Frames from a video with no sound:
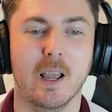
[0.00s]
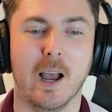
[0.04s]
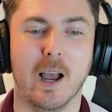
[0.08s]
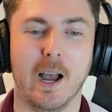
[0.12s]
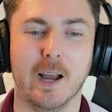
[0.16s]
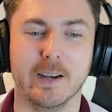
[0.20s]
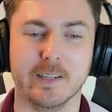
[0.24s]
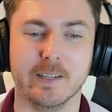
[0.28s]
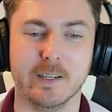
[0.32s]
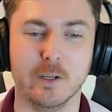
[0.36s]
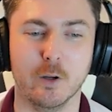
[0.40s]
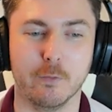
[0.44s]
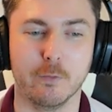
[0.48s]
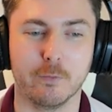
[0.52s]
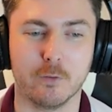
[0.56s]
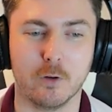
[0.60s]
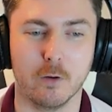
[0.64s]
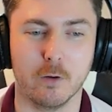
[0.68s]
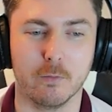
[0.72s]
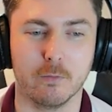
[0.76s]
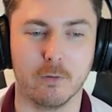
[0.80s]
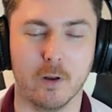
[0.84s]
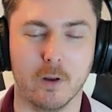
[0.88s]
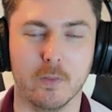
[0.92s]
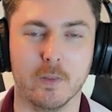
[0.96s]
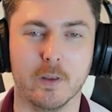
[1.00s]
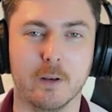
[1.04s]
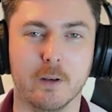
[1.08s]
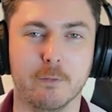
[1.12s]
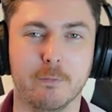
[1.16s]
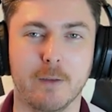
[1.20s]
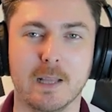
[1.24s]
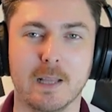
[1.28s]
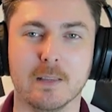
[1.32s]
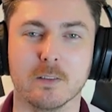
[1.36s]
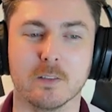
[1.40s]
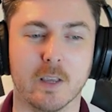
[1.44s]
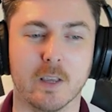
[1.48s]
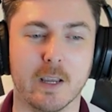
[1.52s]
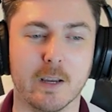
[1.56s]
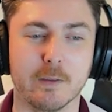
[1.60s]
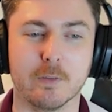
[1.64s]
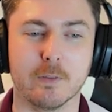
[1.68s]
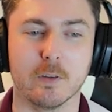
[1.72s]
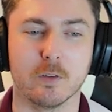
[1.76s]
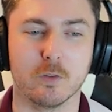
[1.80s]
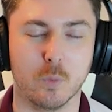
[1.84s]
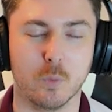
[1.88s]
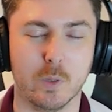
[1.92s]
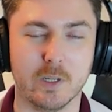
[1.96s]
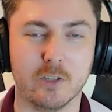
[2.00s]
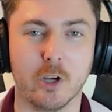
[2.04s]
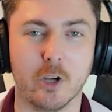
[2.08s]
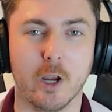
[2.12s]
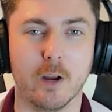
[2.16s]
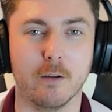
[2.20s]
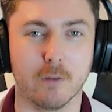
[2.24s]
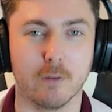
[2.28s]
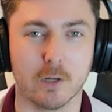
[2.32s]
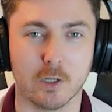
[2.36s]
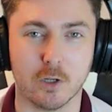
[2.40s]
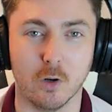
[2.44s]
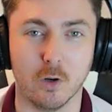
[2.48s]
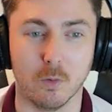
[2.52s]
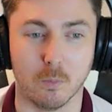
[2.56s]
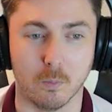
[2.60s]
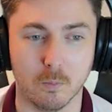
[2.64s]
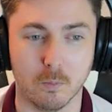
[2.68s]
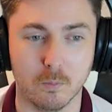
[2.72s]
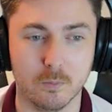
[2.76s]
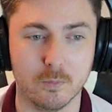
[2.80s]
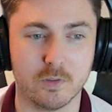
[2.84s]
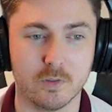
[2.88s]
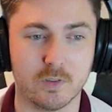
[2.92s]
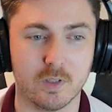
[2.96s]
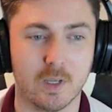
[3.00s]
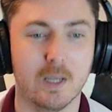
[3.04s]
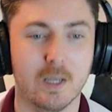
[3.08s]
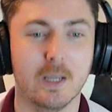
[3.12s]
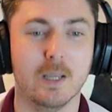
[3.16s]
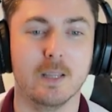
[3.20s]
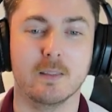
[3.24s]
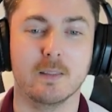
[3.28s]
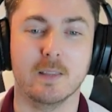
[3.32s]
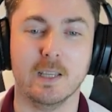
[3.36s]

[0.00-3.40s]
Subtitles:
and enough cover on the defence that if the switch over comes,